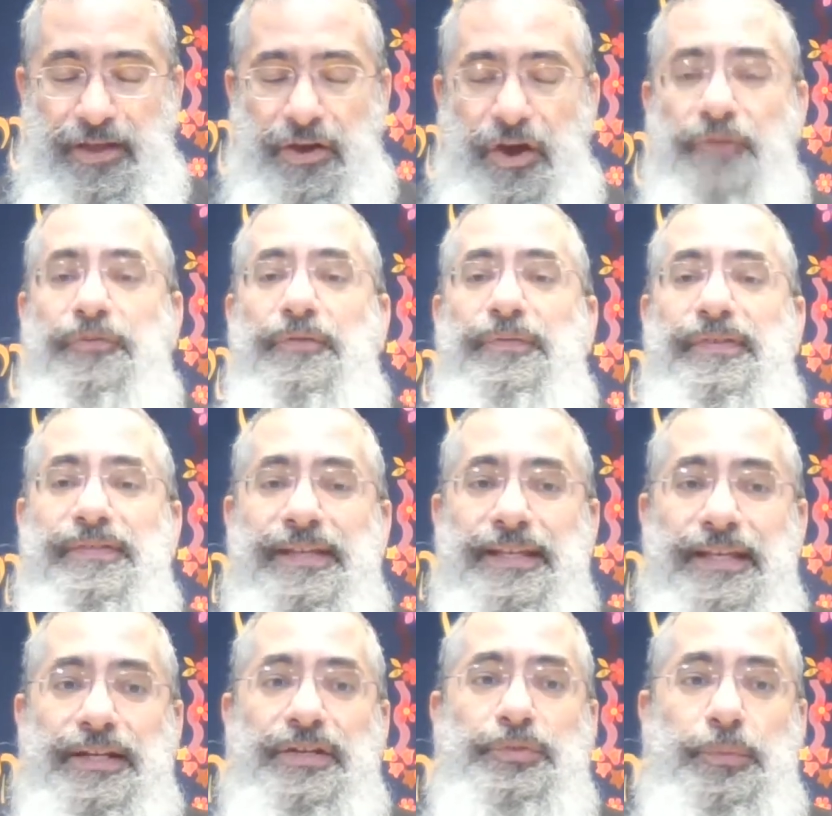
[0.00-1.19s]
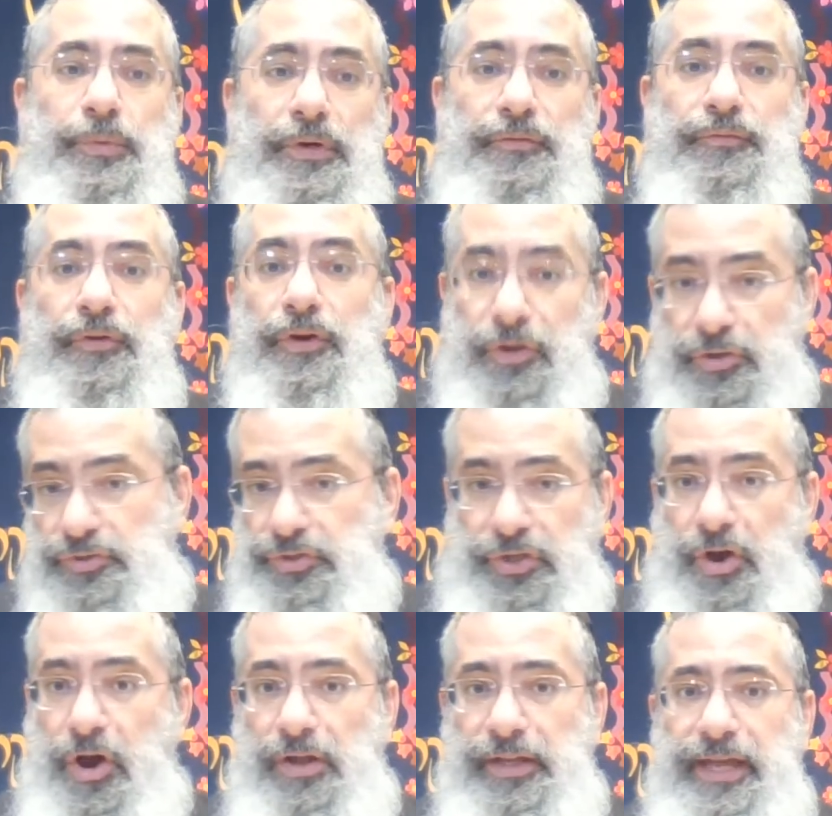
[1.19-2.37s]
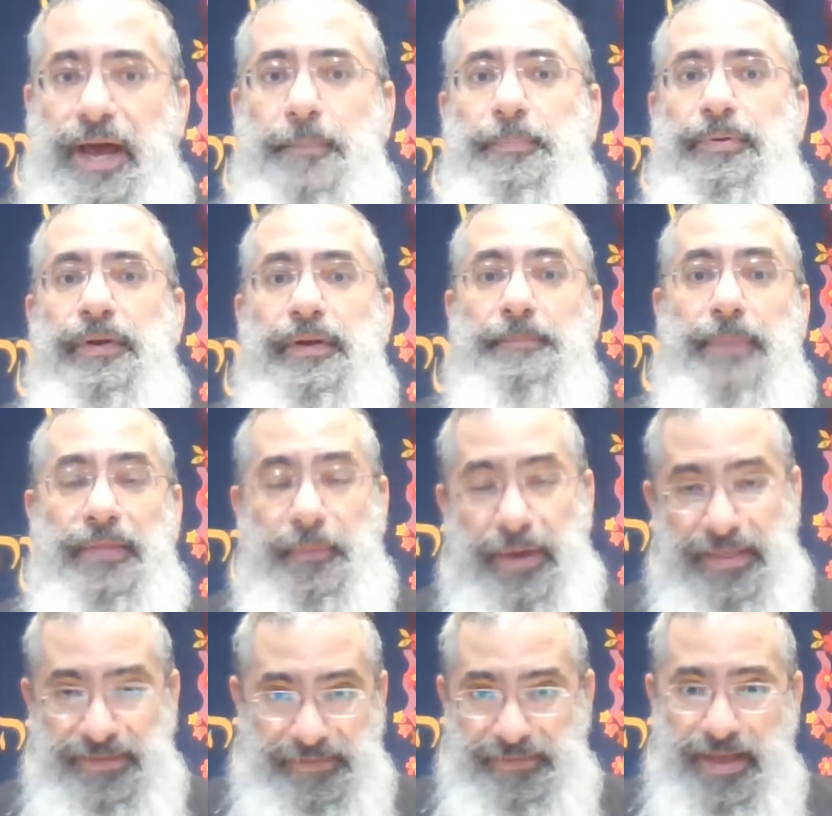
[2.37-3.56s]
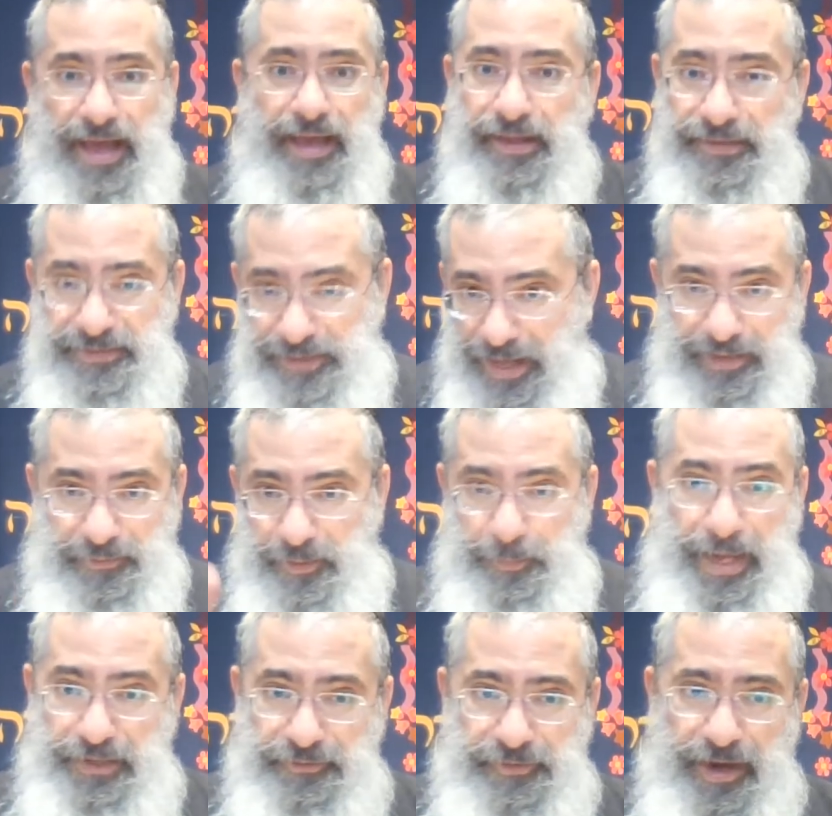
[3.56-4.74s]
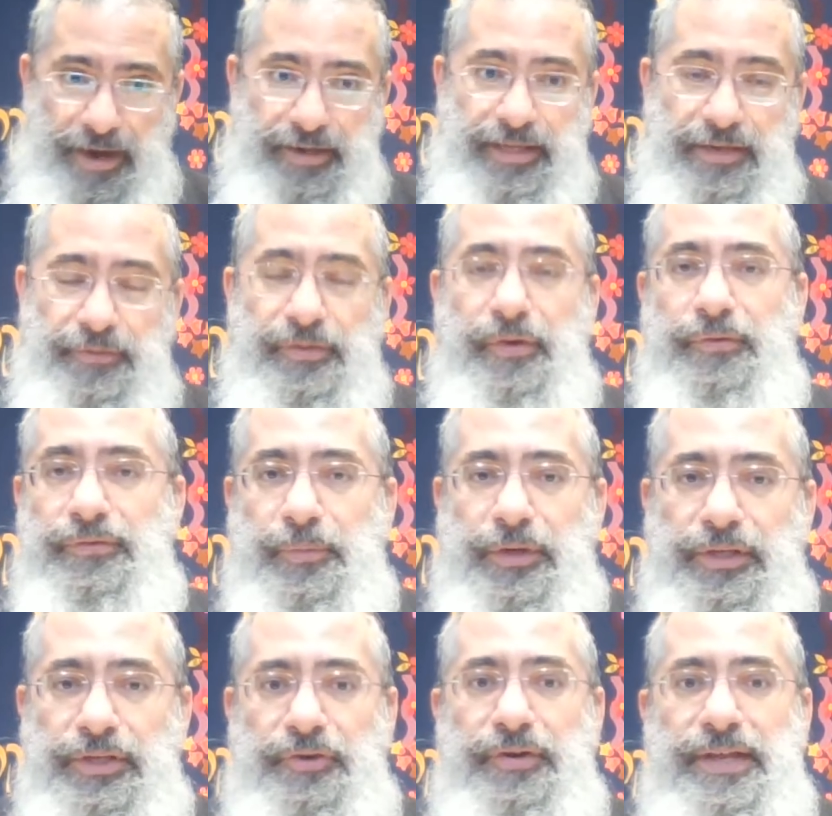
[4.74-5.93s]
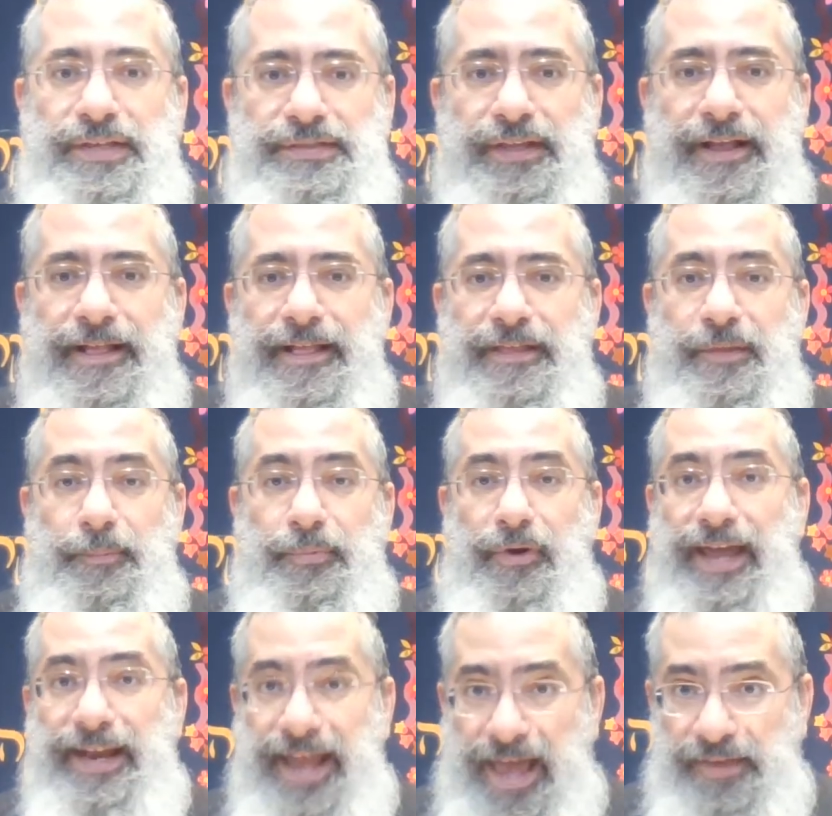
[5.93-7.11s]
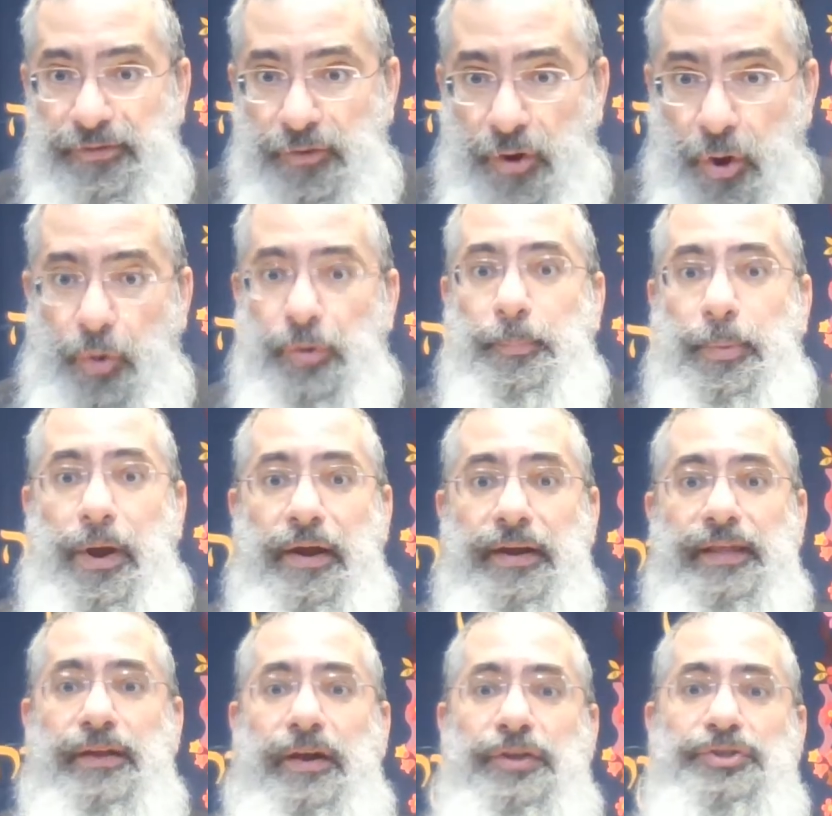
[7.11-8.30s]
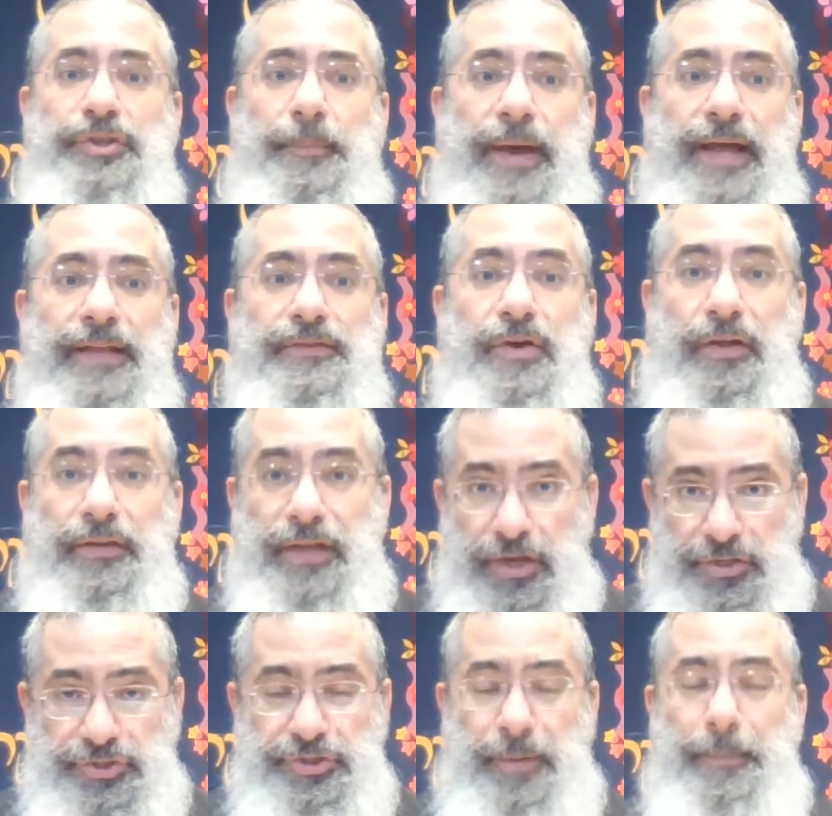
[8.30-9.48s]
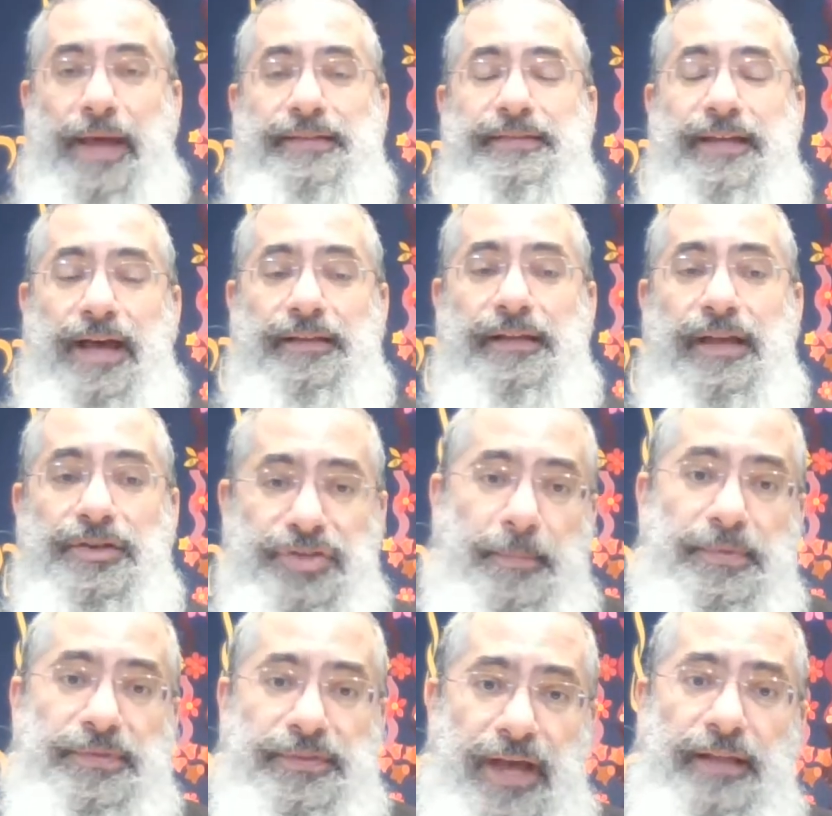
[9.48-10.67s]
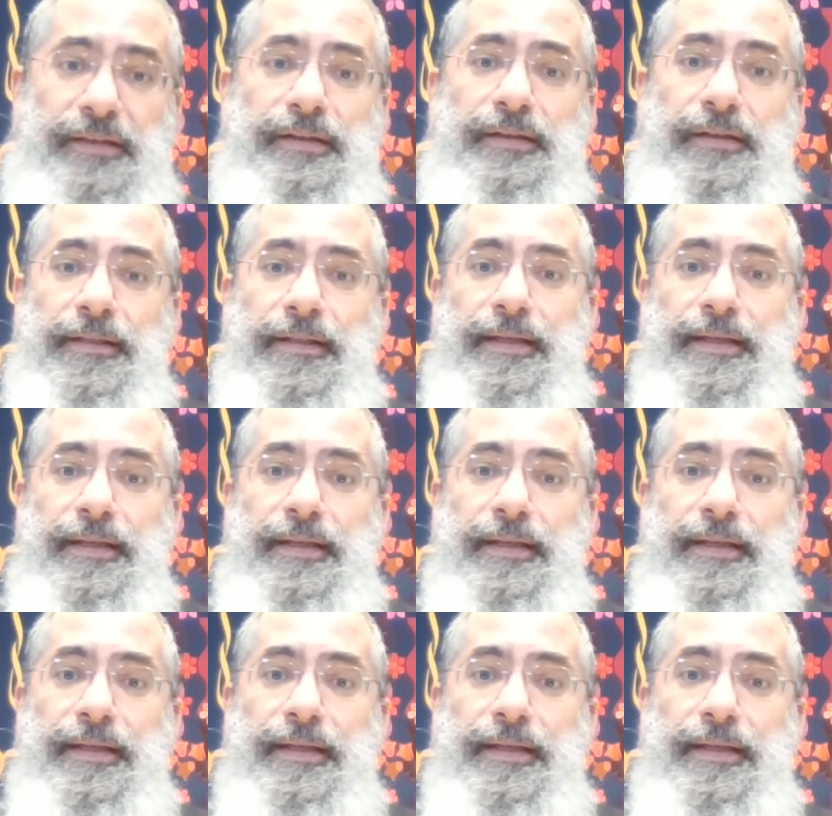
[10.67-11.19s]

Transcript: Ofruf is the Yiddish word for calling up. By the way, this is not a sign of the patriarchy. For those who are curious, the bride has her own party on Shabbat called a Shabbat Kala, Shabbos Kala.